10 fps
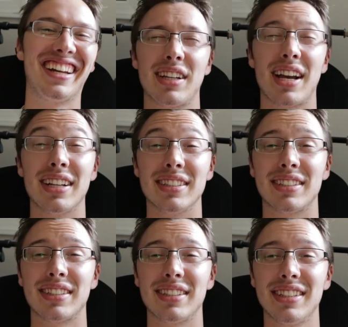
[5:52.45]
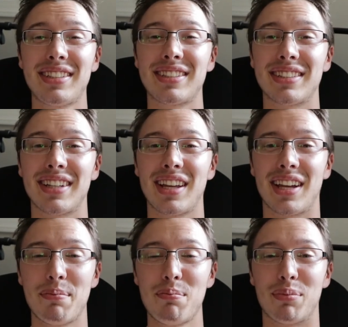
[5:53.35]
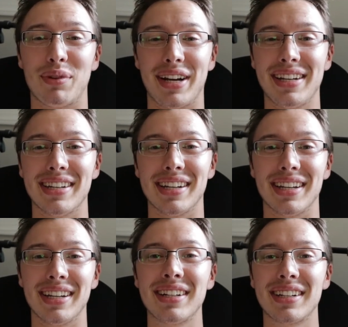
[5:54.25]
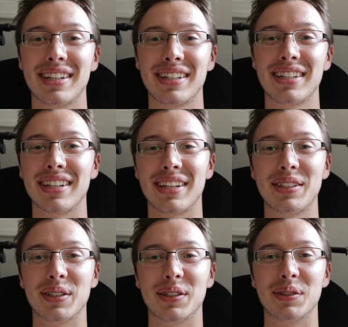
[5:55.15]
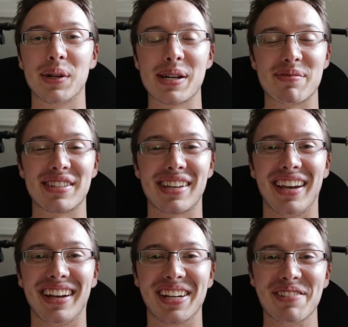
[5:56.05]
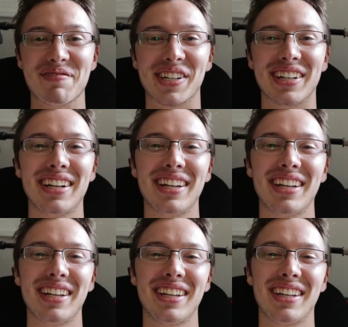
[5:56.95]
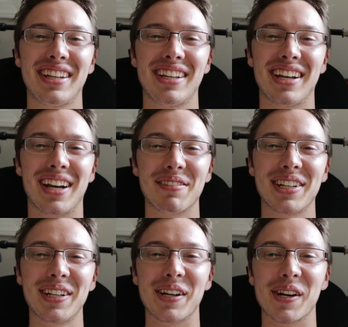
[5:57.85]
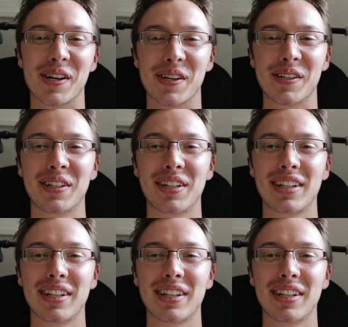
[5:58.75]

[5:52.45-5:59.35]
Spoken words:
Guys, I'm brain dead. I don't know what I'm saying anymore. I'm gonna go.